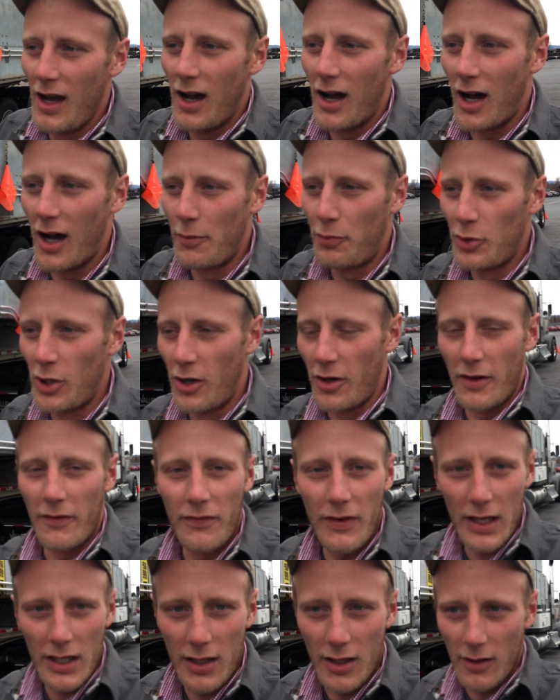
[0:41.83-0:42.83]
upload a
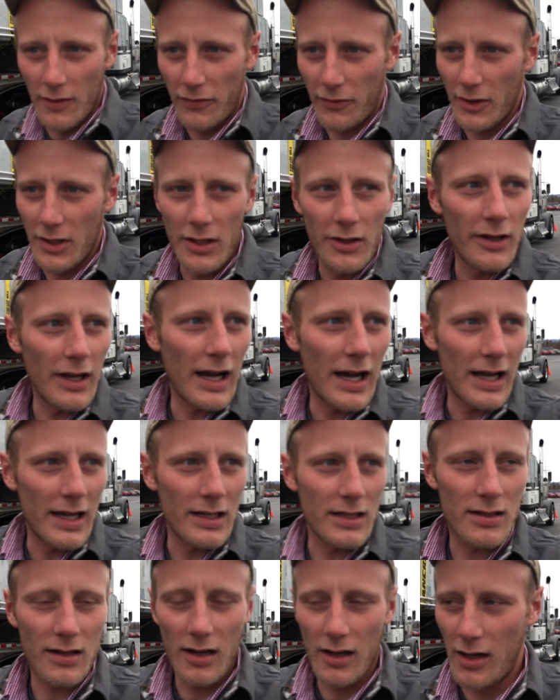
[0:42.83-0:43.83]
video for you
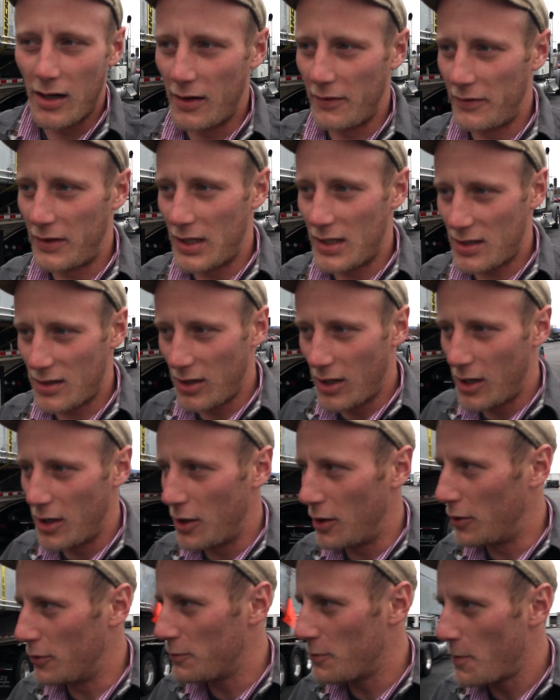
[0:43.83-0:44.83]
guys of this
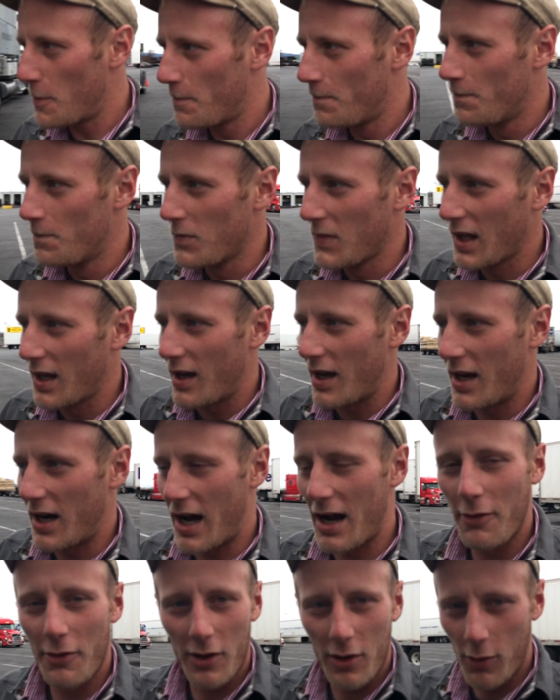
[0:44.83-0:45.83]
load, and
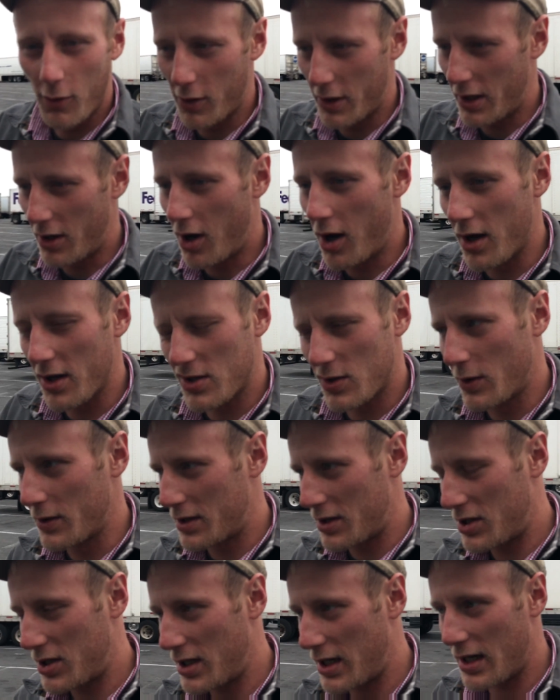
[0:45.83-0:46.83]
I recorded all
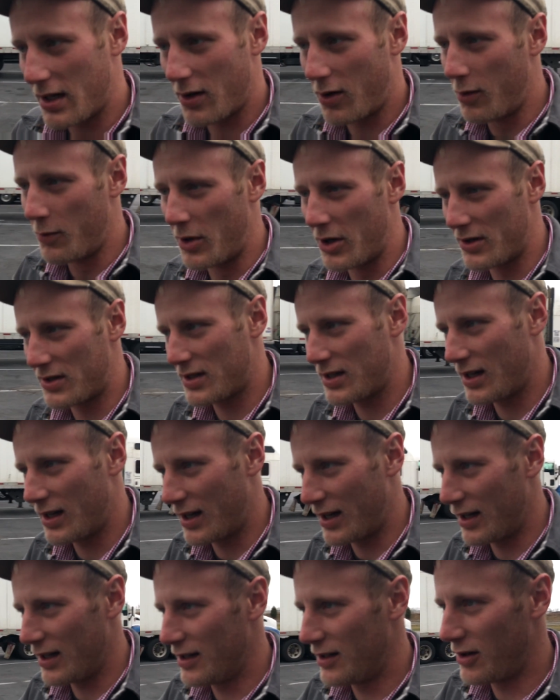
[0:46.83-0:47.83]
sorts of shit, almost
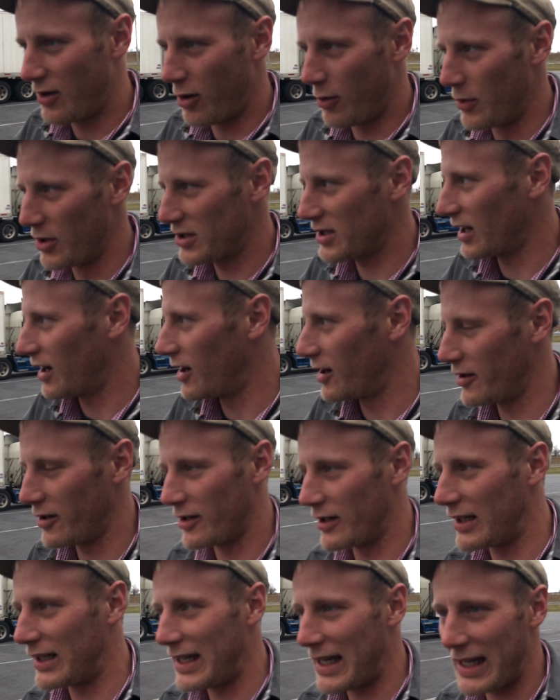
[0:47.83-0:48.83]

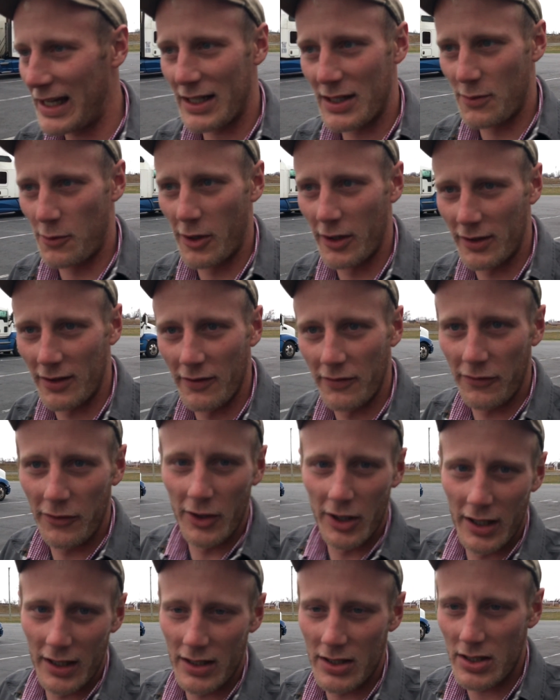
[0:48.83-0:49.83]
100 gigs worth of
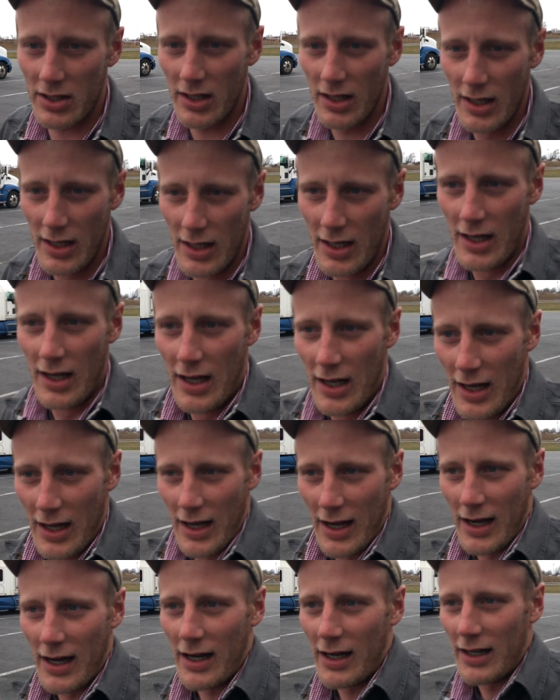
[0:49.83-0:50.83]
footage
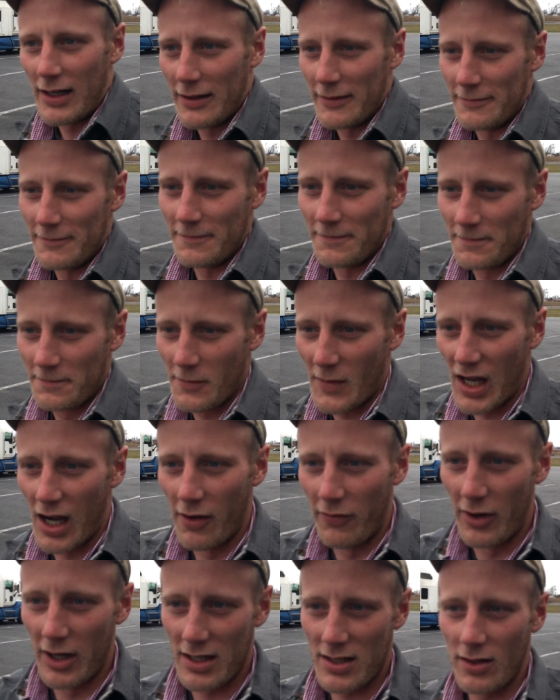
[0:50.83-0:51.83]

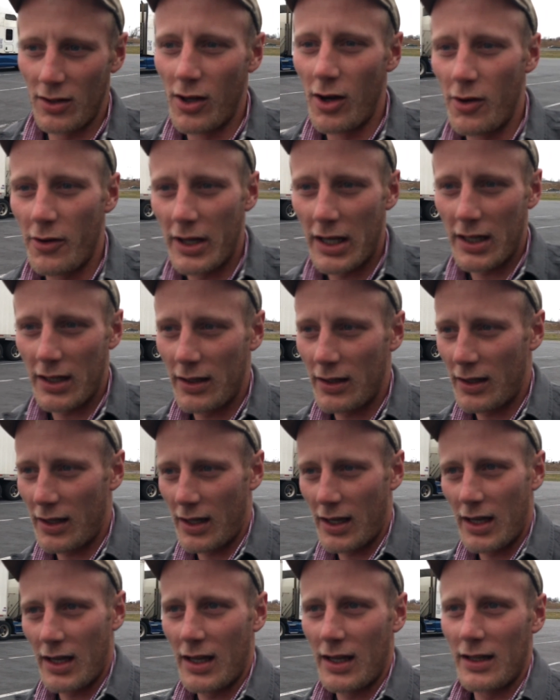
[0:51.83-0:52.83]
of us loading
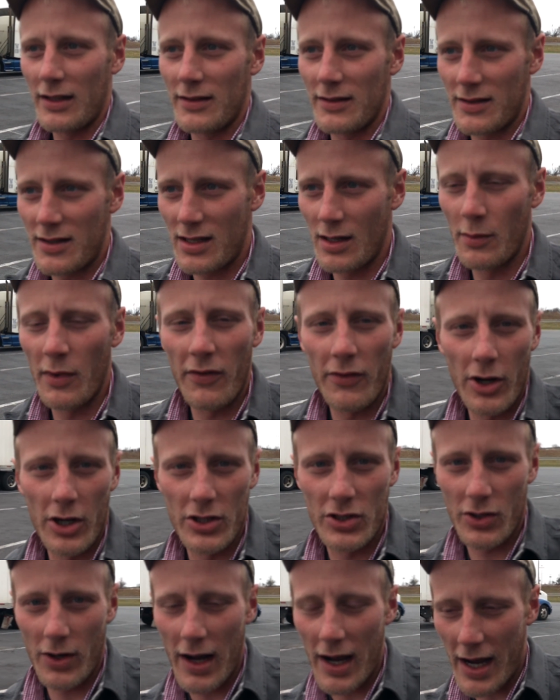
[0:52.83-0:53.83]
and some of our
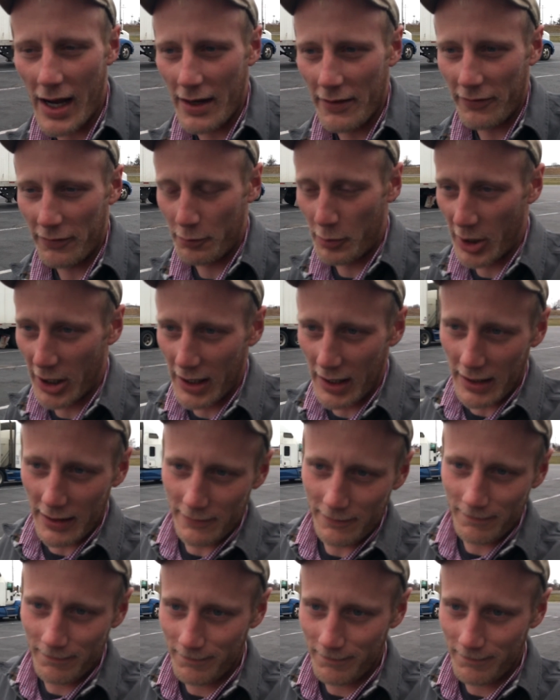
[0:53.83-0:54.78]
drive, but